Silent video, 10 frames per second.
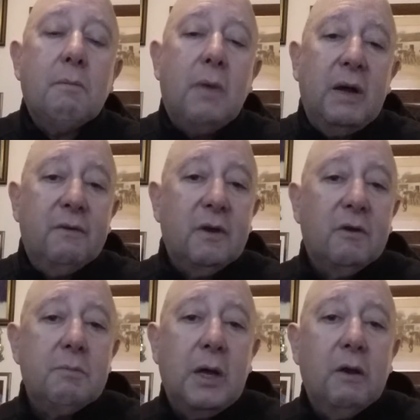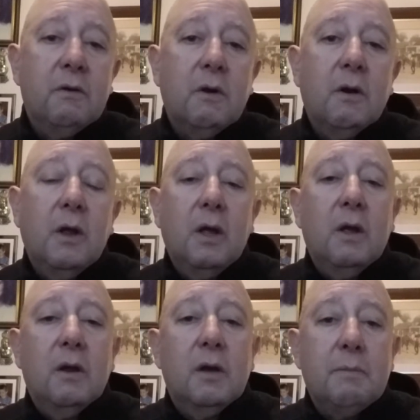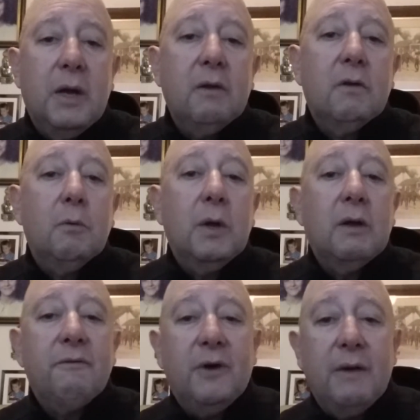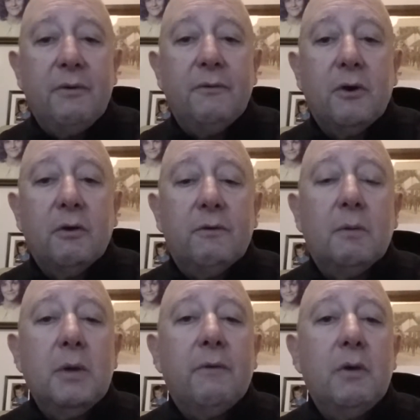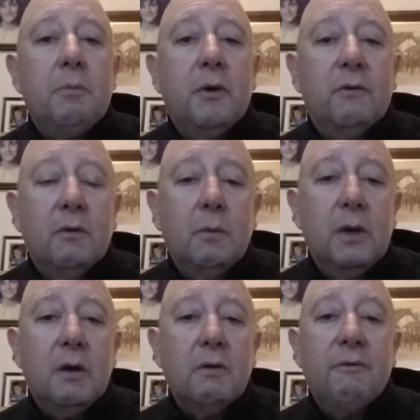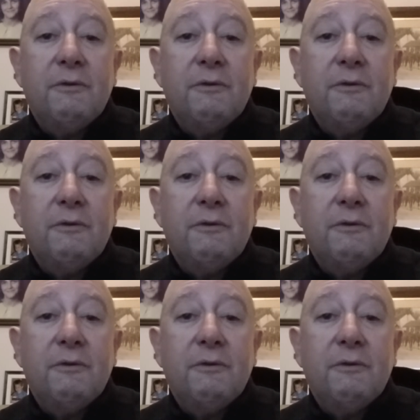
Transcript: My sales manager demands that we get 5 referrals from every person we know.